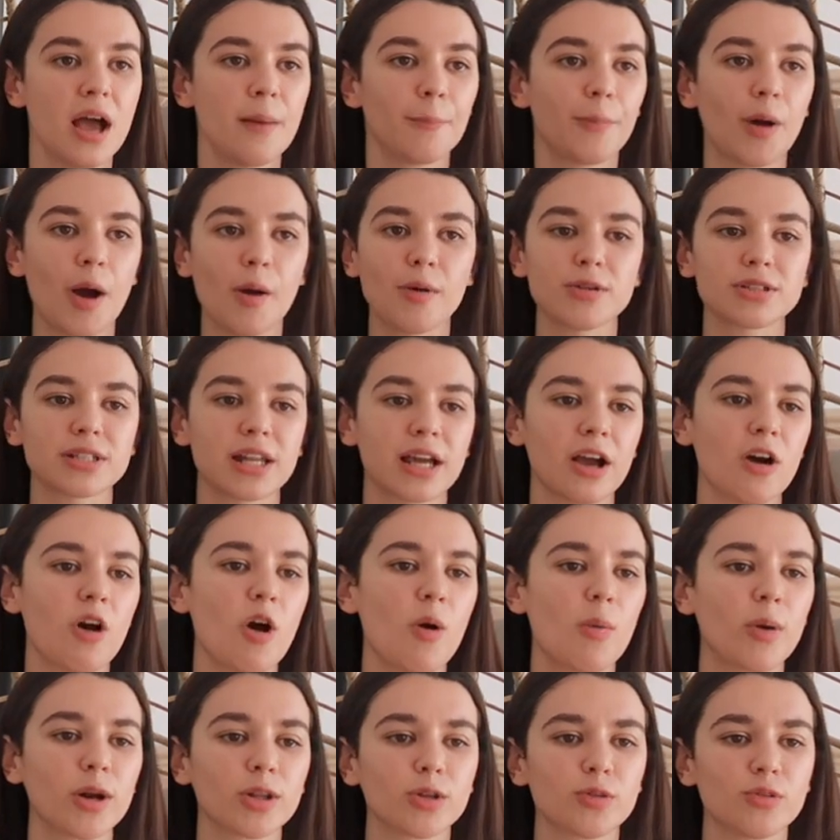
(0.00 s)
But I was like, oh,
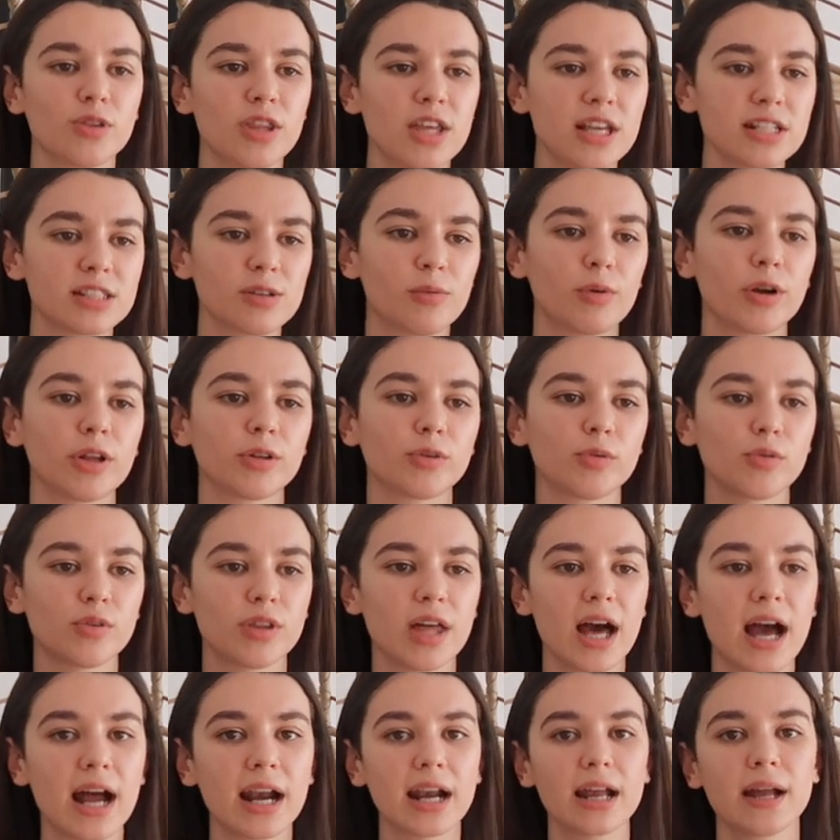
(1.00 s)
I want to do this, I want to do
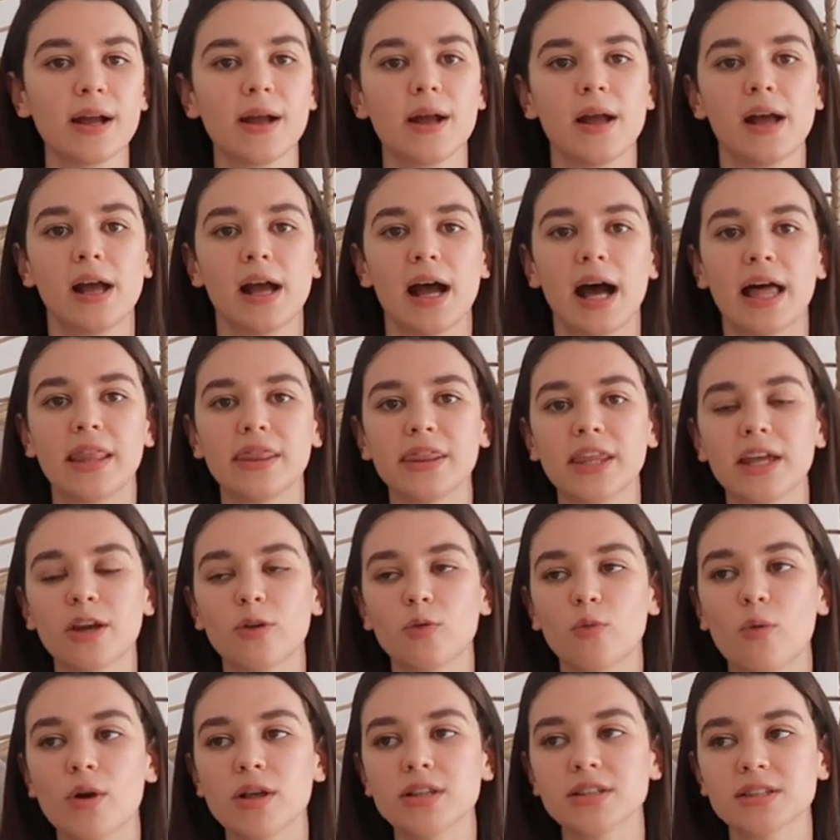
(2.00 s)
that. And
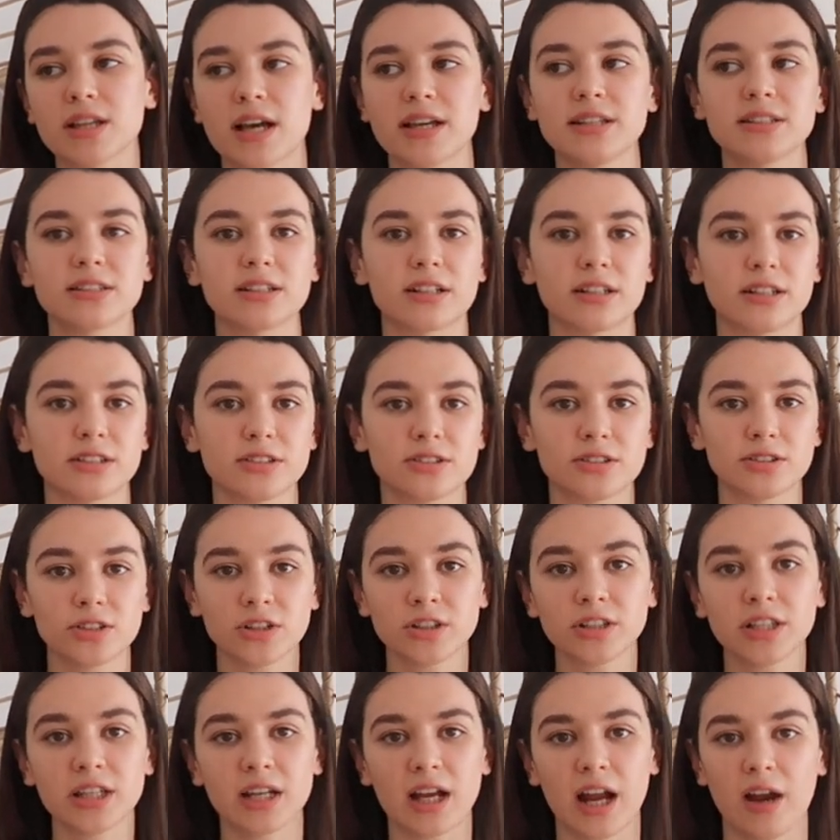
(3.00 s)
then once I started
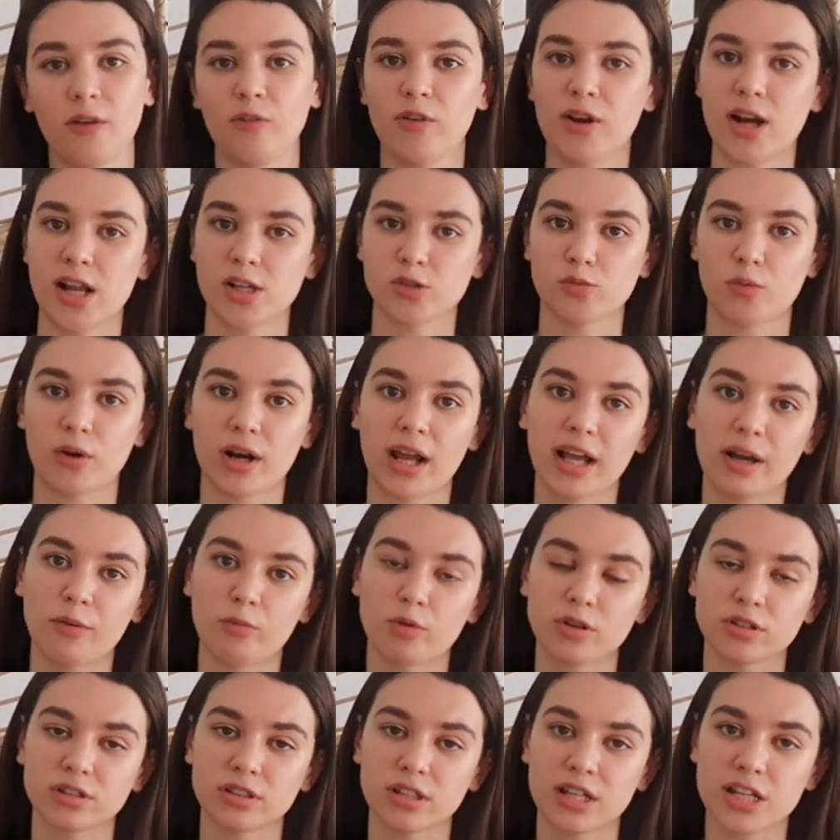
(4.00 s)
studying, I realized what I
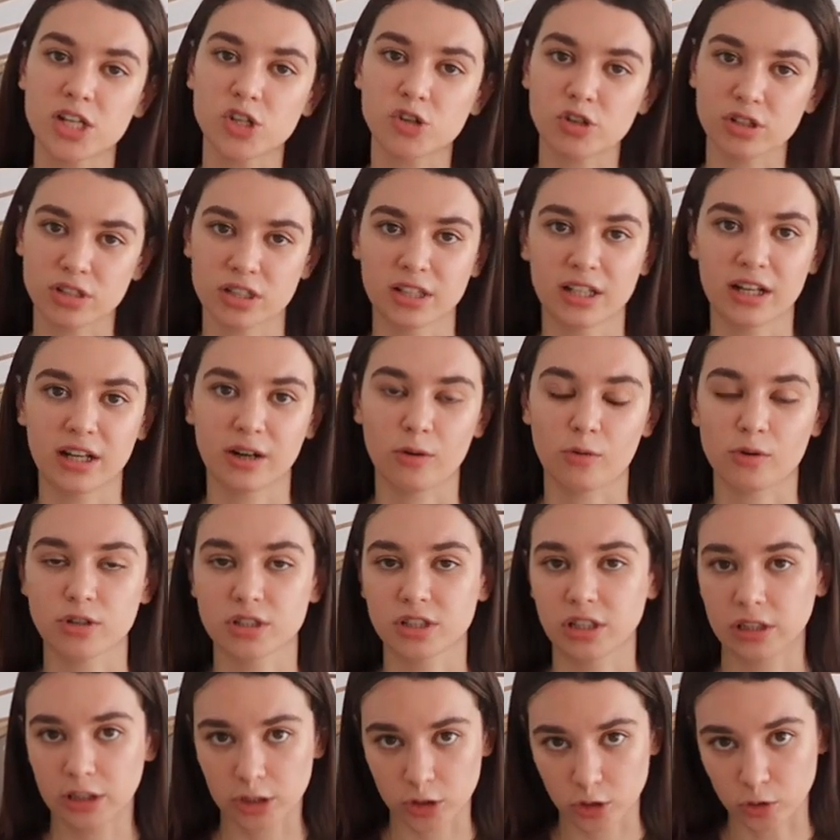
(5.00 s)
was interested in
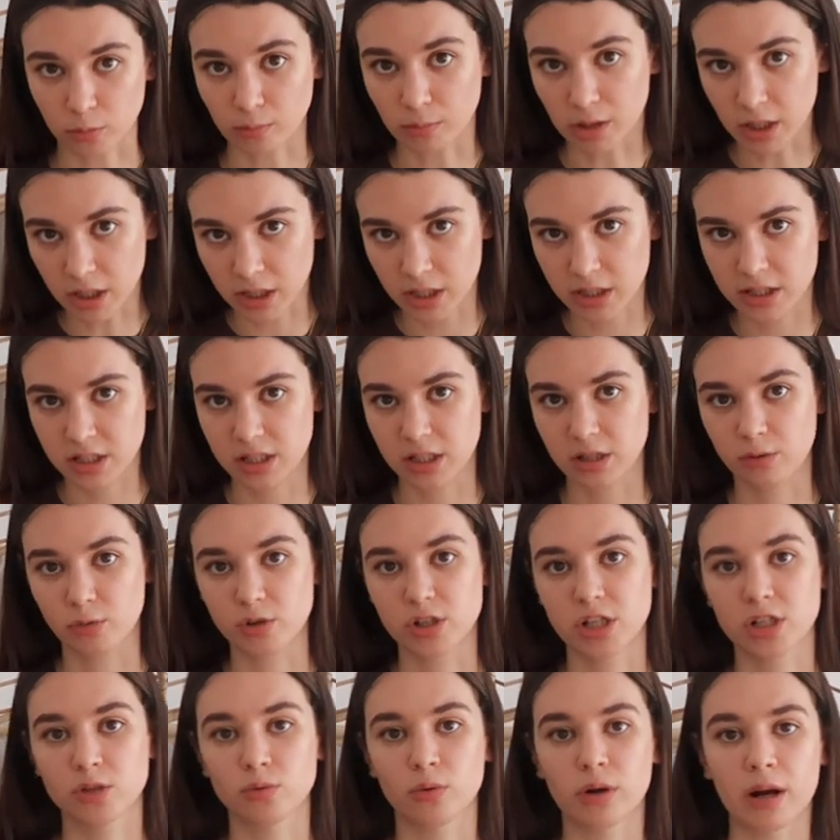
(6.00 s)
was digital marketing,
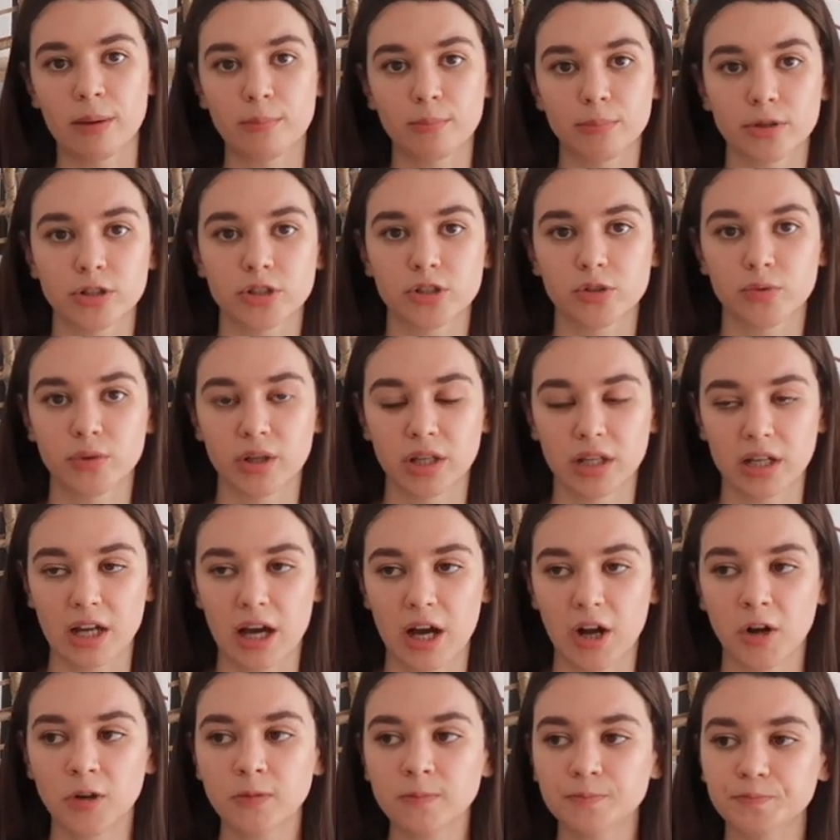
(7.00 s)
which is what I'm pursuing
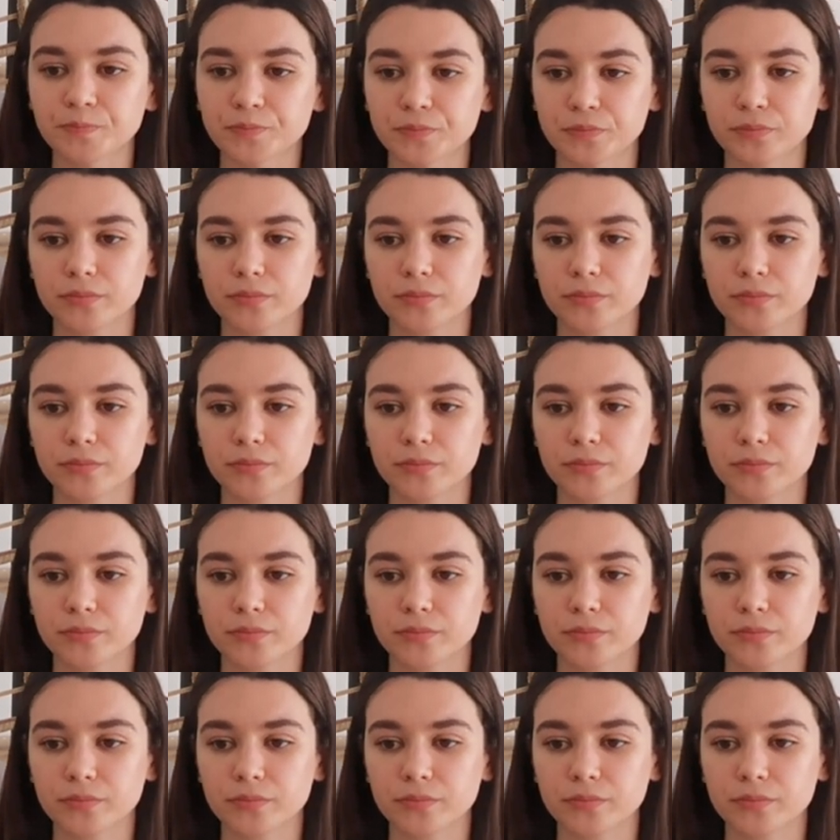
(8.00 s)
now.